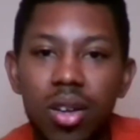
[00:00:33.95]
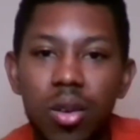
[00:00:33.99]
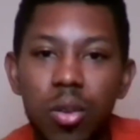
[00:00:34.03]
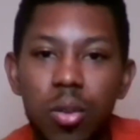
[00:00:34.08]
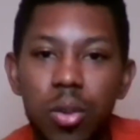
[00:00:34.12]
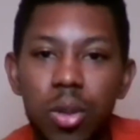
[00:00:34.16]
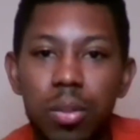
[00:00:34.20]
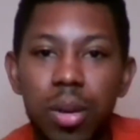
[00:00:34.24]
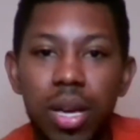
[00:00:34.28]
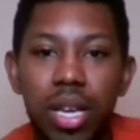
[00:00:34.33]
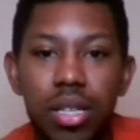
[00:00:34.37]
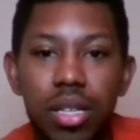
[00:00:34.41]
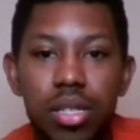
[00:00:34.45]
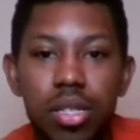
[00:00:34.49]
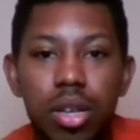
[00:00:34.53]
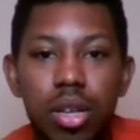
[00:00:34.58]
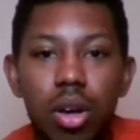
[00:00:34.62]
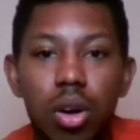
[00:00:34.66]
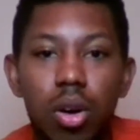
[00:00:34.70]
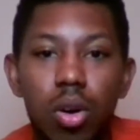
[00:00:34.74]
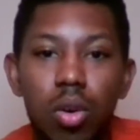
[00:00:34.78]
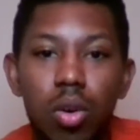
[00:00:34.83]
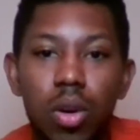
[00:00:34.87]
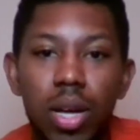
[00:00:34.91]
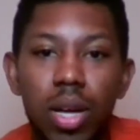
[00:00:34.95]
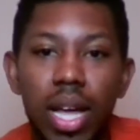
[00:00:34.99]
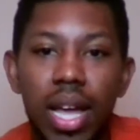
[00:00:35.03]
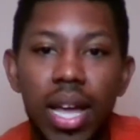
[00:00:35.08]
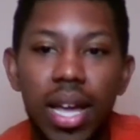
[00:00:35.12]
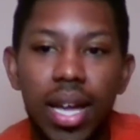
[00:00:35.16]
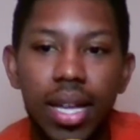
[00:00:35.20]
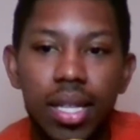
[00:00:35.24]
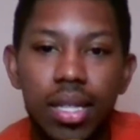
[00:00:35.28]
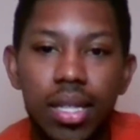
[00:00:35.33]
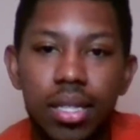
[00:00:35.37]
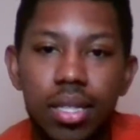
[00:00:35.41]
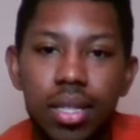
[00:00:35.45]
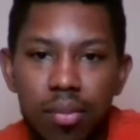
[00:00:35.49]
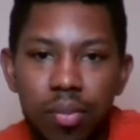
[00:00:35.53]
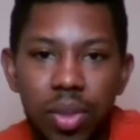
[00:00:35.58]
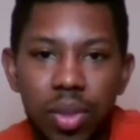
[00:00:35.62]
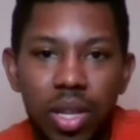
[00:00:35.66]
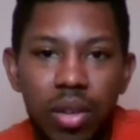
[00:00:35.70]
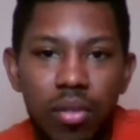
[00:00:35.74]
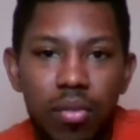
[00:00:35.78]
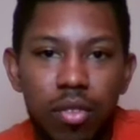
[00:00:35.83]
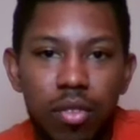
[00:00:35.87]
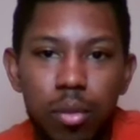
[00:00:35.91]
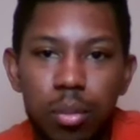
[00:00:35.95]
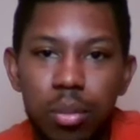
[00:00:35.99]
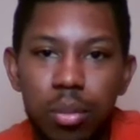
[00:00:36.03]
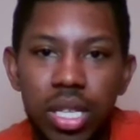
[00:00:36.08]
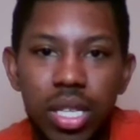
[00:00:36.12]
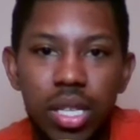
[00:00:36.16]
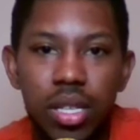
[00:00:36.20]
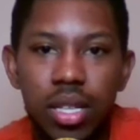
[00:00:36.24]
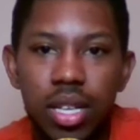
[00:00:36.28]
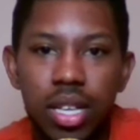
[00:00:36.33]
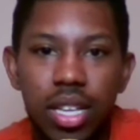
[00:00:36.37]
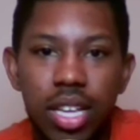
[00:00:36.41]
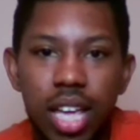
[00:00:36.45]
with Peso, and for me,